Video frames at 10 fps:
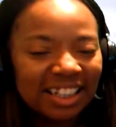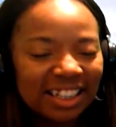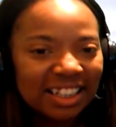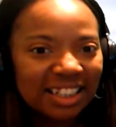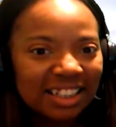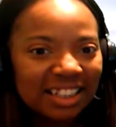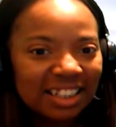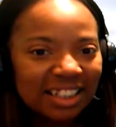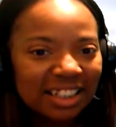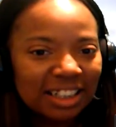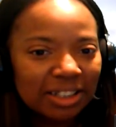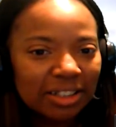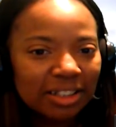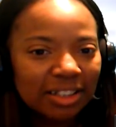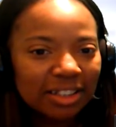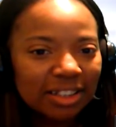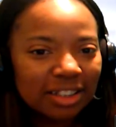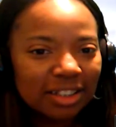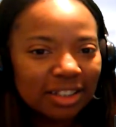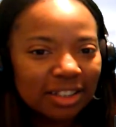
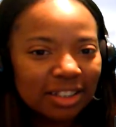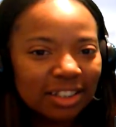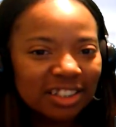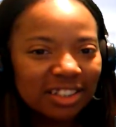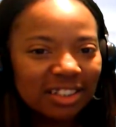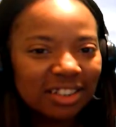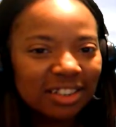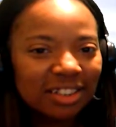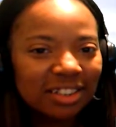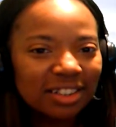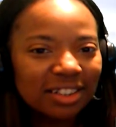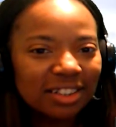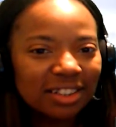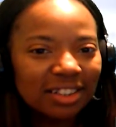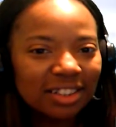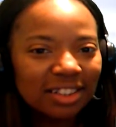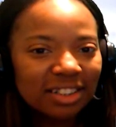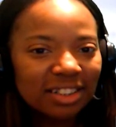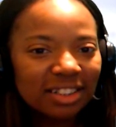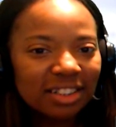
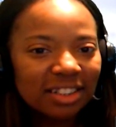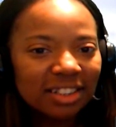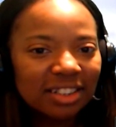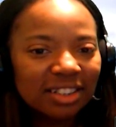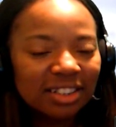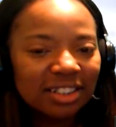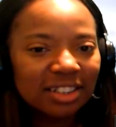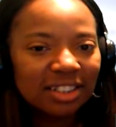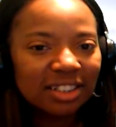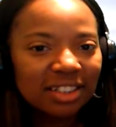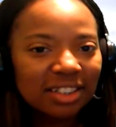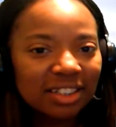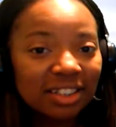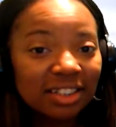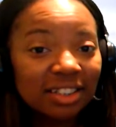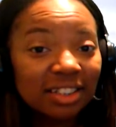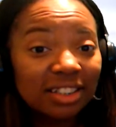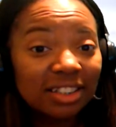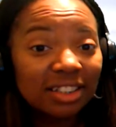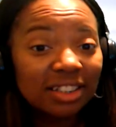
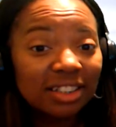The person shown says nothing.